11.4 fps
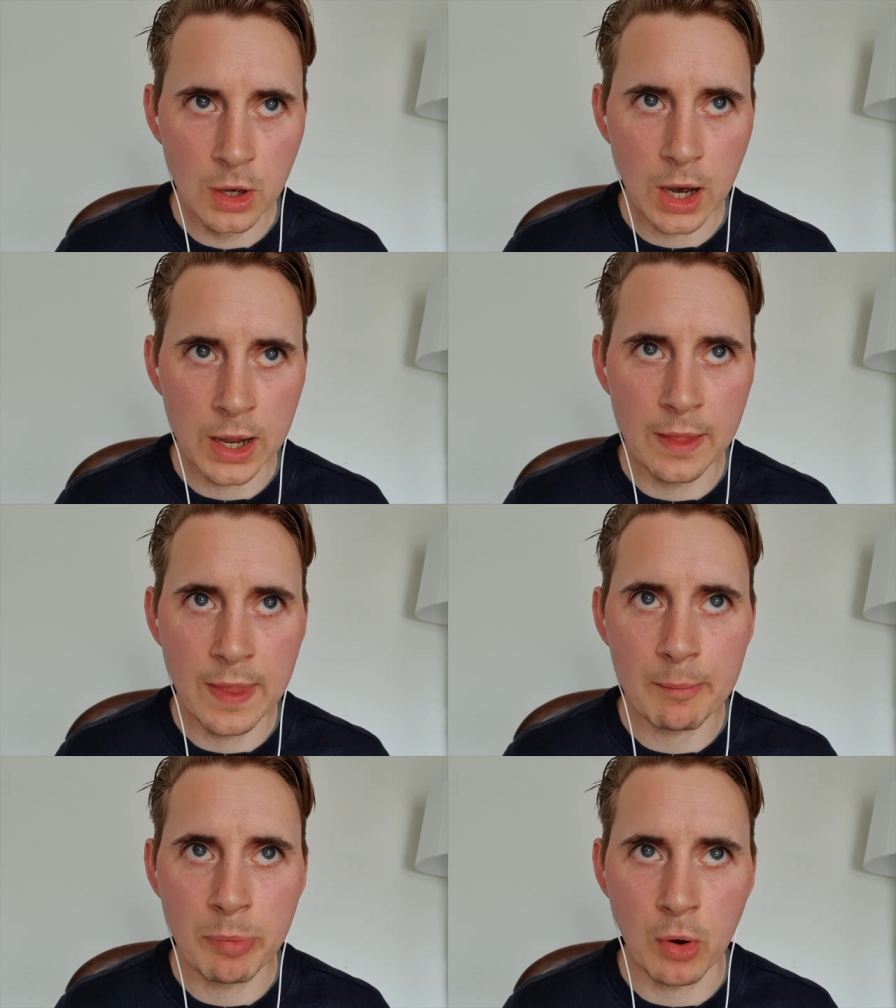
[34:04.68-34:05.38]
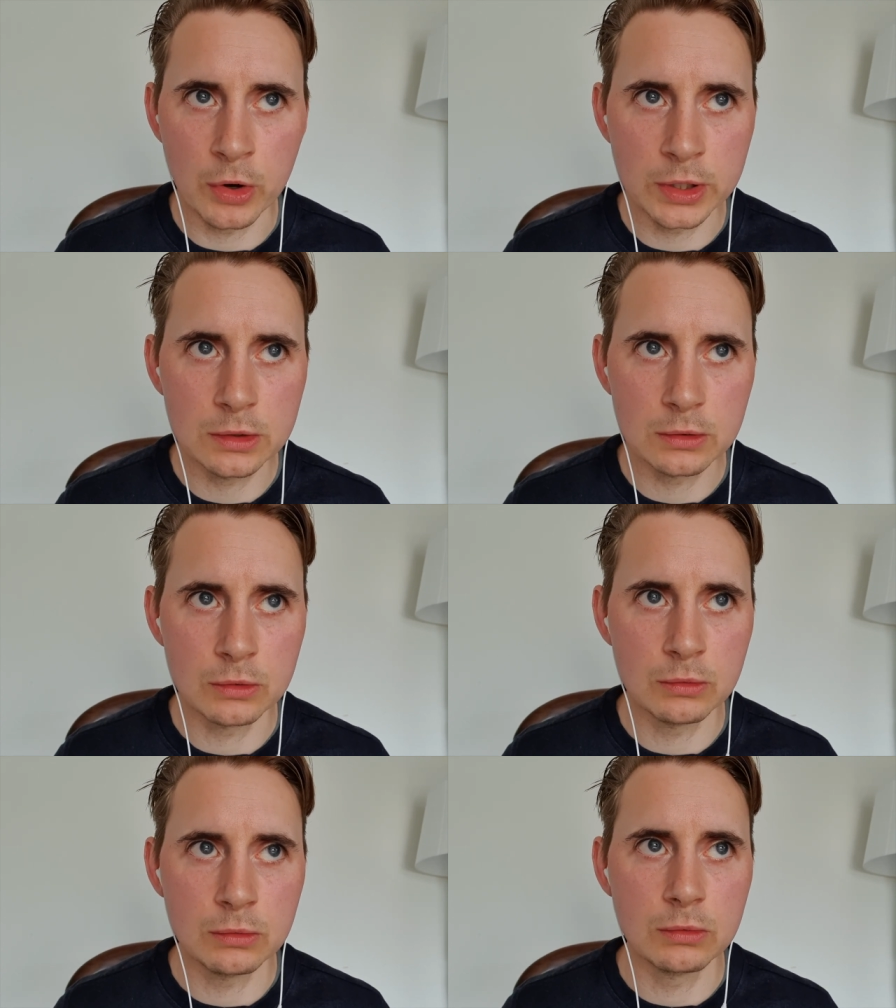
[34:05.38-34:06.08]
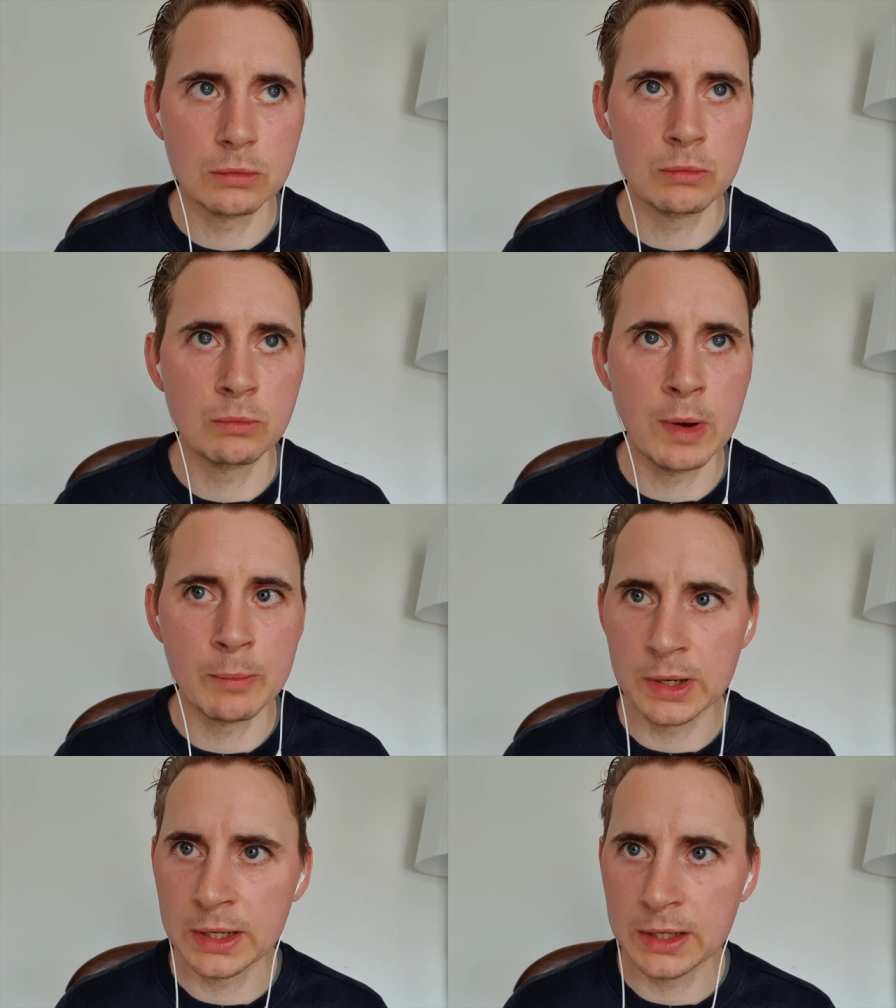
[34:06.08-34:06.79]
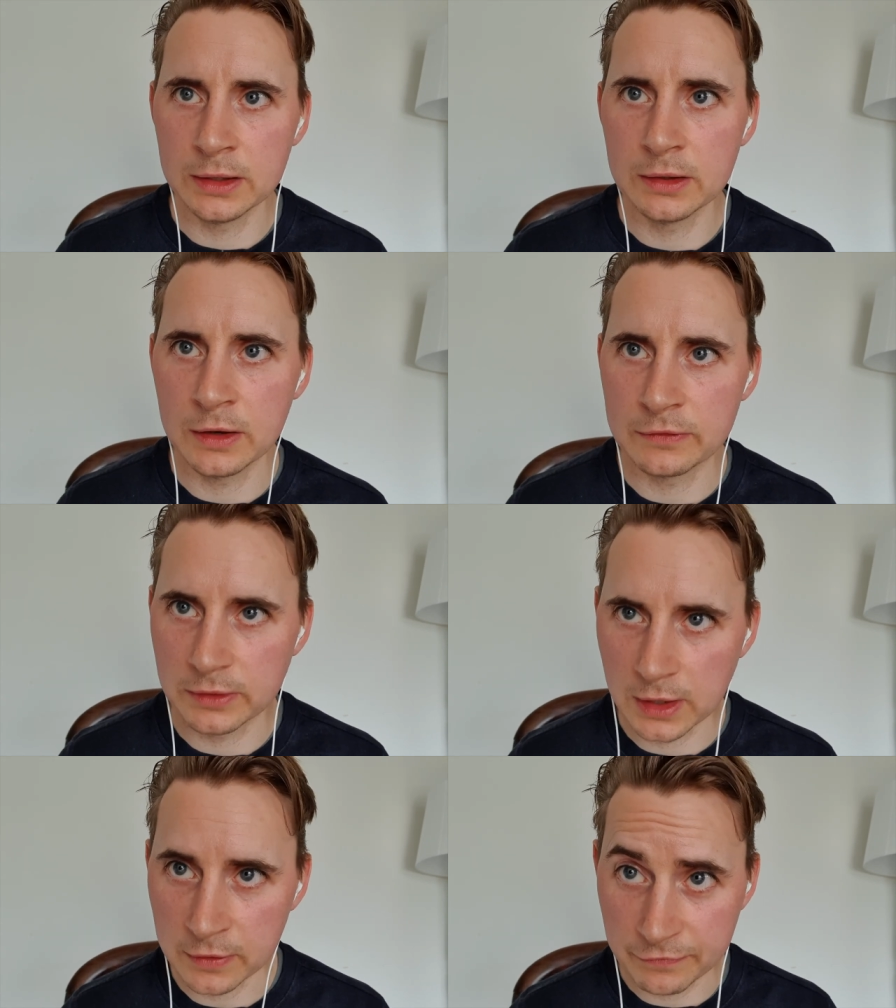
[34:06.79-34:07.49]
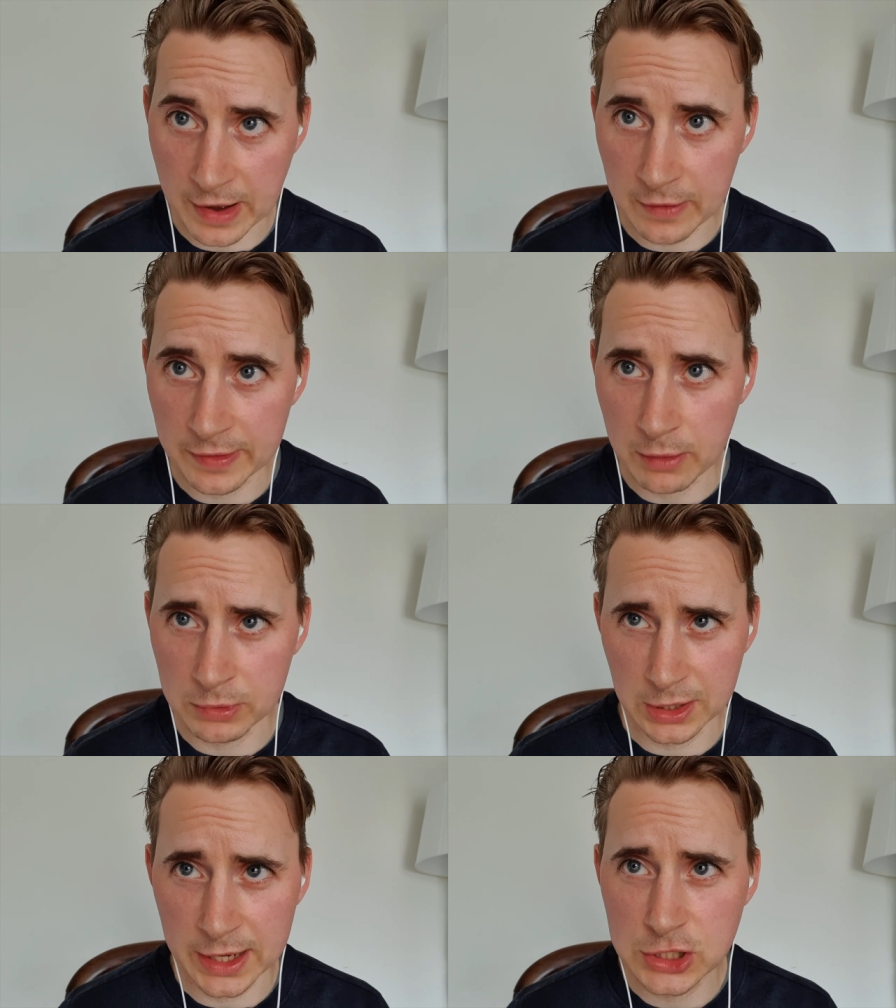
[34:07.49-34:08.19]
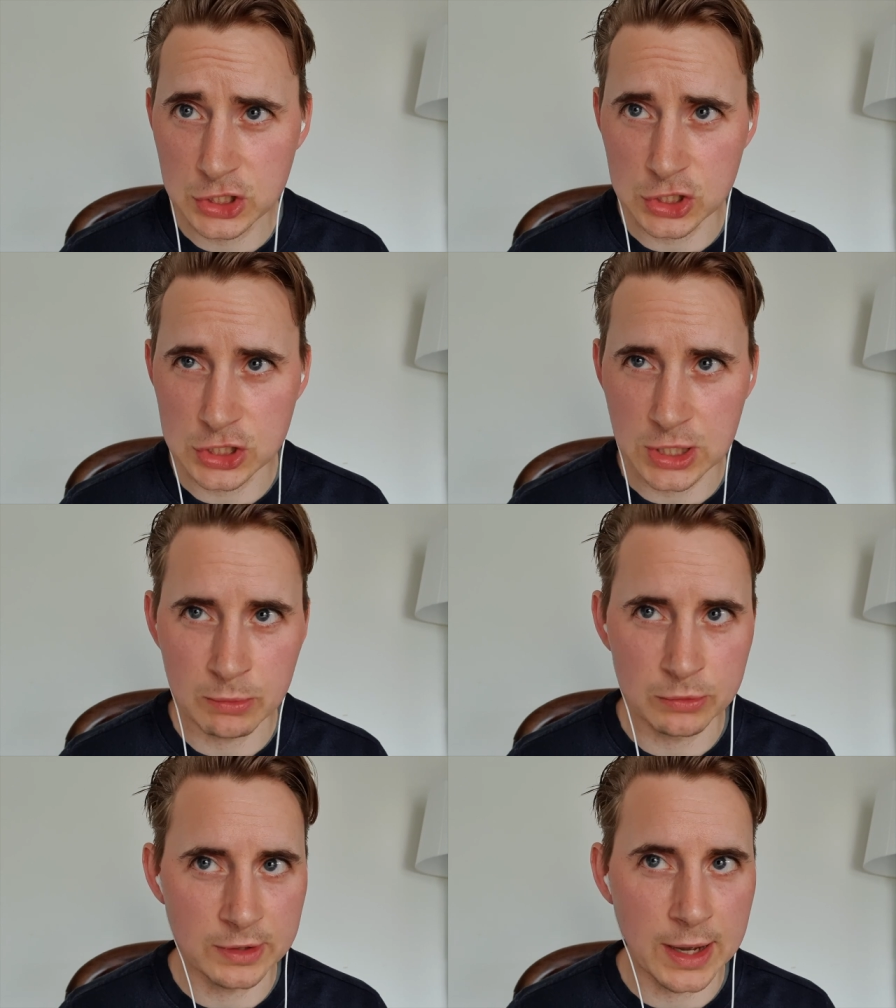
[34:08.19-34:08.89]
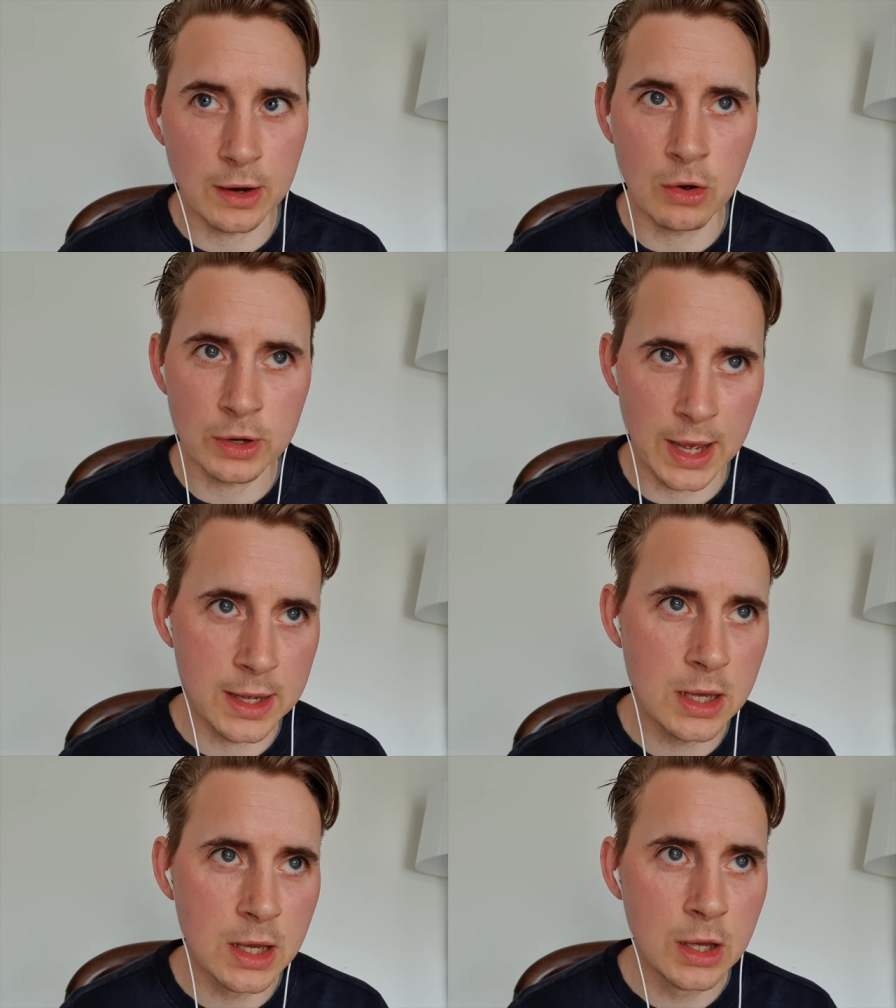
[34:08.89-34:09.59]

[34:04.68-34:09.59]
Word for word: And at that point, when we had, had found that relationship, was like, okay,